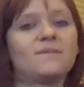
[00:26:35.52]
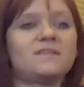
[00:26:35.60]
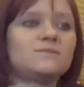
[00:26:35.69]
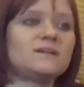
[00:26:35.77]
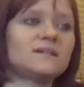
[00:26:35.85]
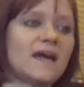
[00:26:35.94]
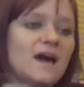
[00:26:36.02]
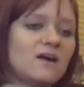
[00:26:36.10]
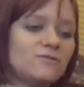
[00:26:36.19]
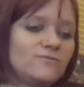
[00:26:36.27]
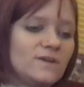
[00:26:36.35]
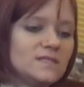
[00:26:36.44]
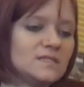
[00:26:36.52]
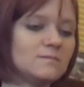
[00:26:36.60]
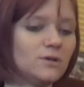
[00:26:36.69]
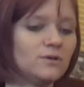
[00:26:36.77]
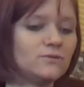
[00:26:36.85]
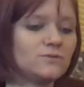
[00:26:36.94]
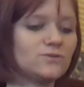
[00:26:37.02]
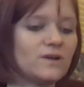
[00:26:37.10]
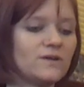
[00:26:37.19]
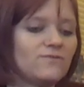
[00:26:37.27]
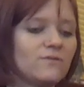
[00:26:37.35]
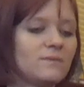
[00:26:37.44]
to come into our cow facing pose
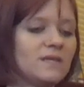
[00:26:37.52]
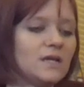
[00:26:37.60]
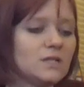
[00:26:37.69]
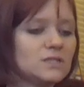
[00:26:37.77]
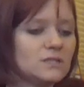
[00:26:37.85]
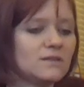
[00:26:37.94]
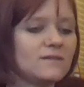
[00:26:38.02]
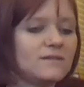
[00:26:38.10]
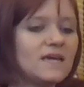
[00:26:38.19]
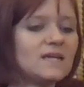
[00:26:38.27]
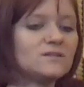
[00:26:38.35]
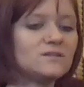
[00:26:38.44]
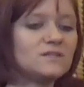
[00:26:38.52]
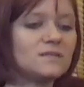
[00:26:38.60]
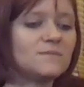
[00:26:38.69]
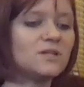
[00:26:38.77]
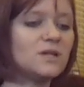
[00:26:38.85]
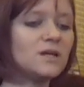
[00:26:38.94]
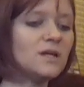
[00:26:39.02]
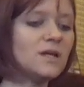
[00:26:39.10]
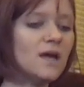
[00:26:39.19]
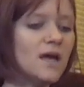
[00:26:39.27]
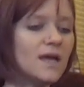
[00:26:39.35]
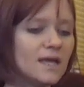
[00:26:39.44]
right from here. So the legs are similar.
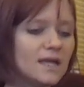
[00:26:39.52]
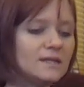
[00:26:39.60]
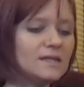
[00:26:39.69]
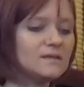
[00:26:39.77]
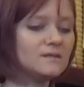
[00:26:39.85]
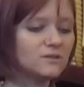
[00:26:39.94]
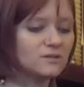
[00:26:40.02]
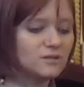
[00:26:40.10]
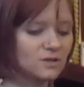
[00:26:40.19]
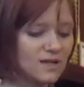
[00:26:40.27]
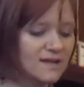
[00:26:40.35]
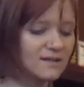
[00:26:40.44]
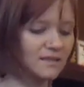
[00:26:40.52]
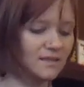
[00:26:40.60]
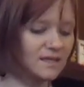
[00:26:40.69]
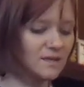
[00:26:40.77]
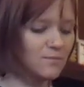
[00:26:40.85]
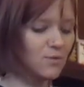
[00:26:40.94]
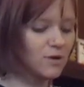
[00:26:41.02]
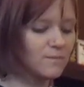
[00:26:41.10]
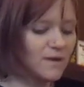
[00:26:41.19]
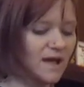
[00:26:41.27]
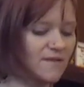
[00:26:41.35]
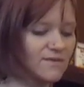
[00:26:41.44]
In eagle, you're kind of thinking more
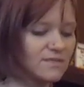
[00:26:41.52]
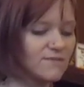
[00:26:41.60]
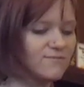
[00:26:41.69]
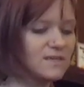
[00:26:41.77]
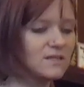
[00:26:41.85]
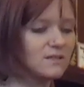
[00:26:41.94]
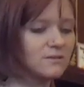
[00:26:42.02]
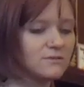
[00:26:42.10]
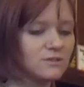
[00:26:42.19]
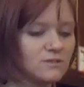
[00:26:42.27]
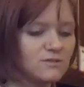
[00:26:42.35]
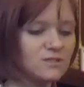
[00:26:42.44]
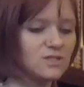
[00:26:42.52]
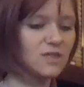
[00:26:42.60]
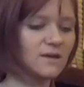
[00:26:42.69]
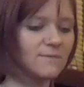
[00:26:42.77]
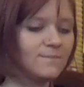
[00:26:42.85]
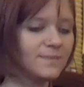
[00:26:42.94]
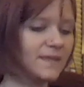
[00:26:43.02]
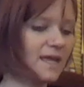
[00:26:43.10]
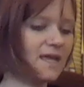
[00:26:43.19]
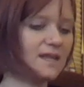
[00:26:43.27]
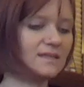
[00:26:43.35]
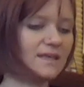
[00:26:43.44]
about having the feet closer to each other.
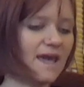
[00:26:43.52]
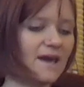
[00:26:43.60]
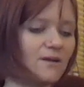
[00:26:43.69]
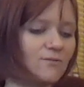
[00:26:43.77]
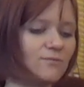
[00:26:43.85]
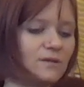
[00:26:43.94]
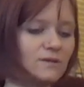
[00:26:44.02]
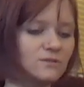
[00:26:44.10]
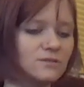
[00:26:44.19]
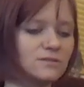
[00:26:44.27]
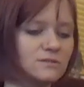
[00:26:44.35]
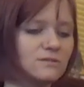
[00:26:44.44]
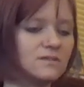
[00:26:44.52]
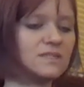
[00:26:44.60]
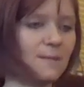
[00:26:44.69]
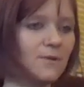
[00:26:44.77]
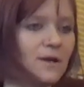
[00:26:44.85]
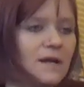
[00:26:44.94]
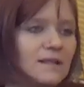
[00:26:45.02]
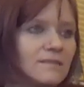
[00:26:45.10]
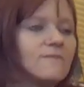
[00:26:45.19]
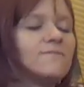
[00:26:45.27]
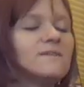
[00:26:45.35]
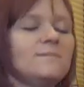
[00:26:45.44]
And in cow, you're just separating
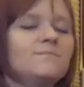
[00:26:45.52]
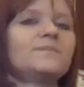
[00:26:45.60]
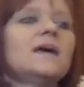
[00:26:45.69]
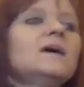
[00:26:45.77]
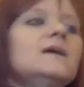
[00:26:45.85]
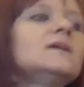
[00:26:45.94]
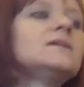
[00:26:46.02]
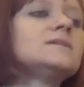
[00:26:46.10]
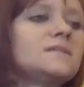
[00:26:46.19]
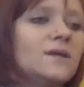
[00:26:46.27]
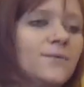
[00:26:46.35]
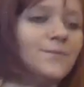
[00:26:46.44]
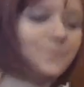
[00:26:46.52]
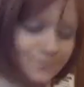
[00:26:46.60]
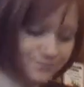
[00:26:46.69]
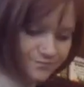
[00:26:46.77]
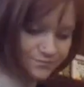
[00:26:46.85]
the feet. So,